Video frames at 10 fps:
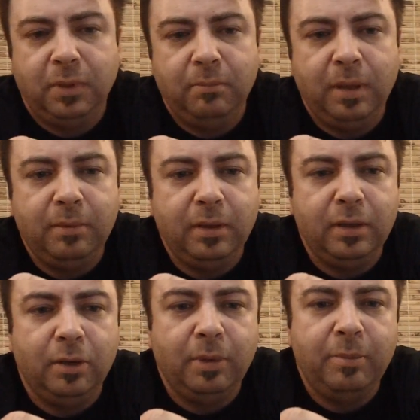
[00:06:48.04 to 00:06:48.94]
maybe
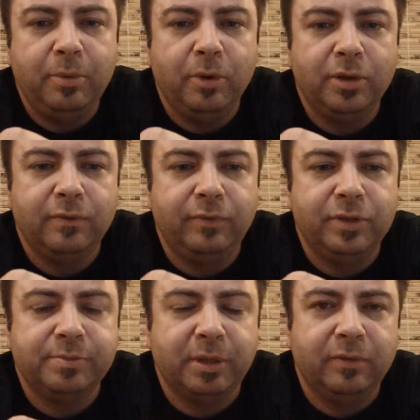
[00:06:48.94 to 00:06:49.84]
it might be worth it for you
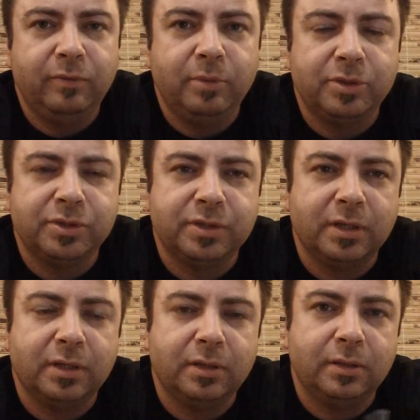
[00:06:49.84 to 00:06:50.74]
to spend a few bucks just
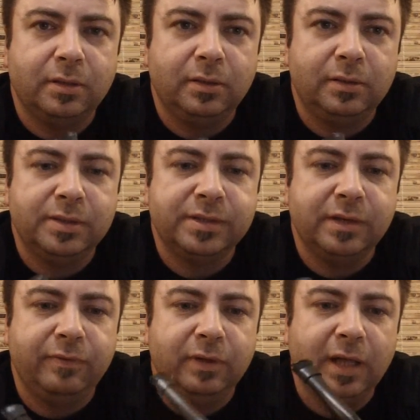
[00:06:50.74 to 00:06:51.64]
to see
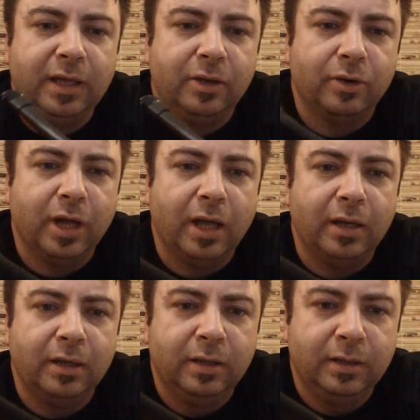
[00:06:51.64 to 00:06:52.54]
if you like it or
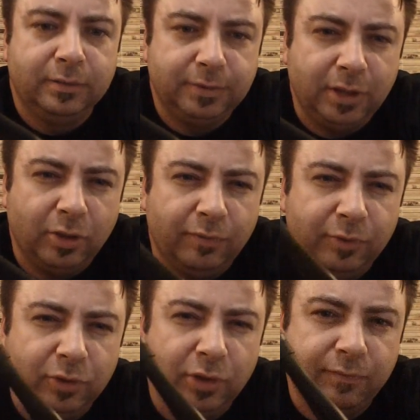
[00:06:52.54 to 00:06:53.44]
not. And if
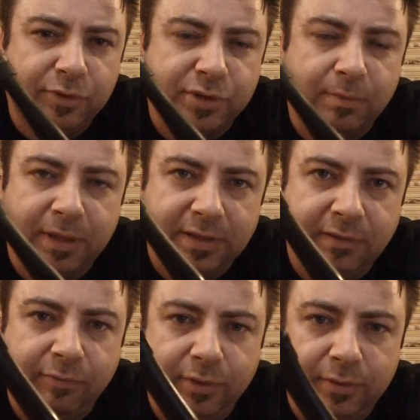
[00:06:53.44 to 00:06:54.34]
you're looking for something
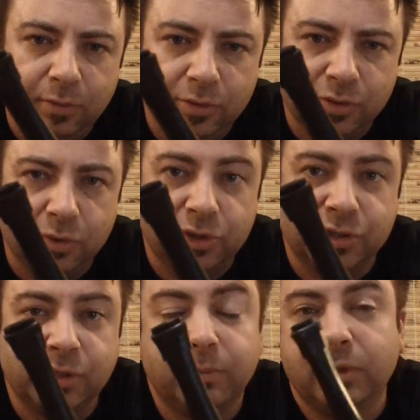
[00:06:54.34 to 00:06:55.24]
different or
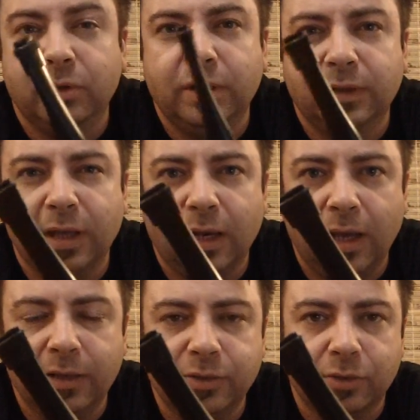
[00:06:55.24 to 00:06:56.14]
just something you need to kind of
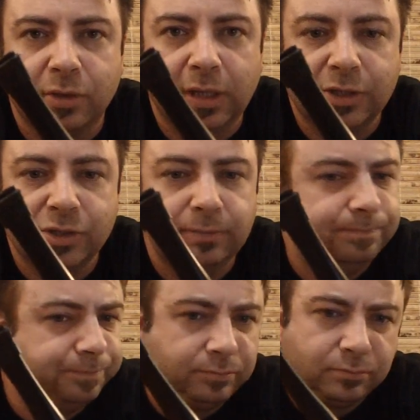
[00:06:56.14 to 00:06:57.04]
add to your collection.
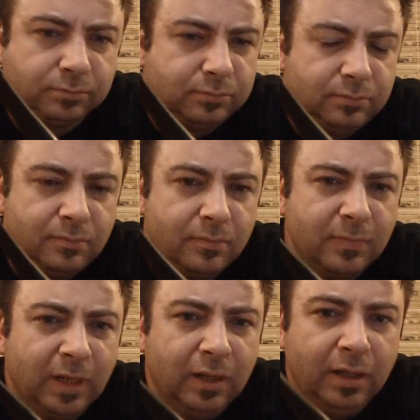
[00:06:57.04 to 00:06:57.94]

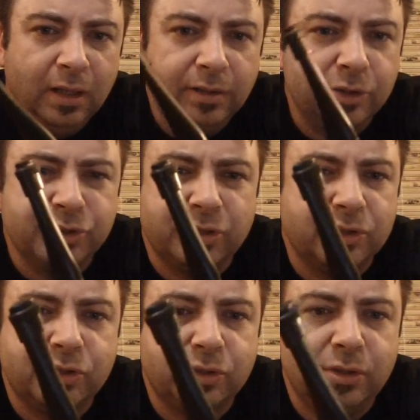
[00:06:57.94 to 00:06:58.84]

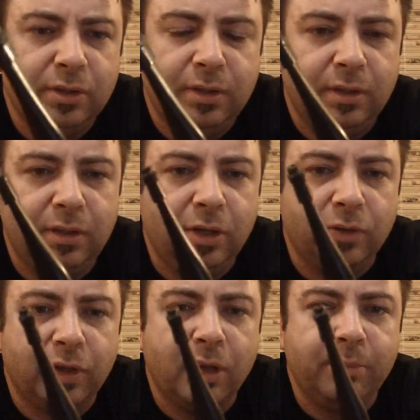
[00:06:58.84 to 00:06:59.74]
There's,
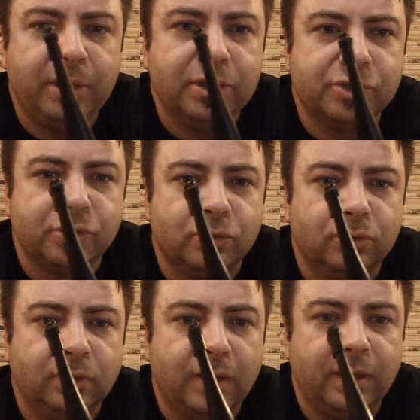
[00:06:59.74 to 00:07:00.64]
the company has
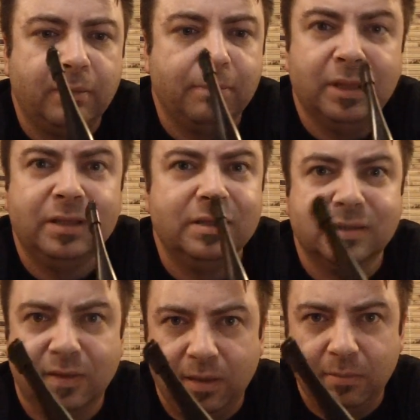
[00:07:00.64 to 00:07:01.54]
sold, I think, millions
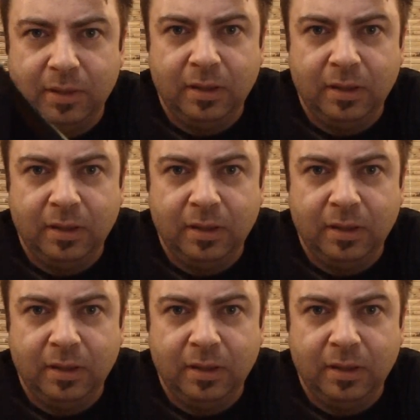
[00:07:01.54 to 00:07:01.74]
of them.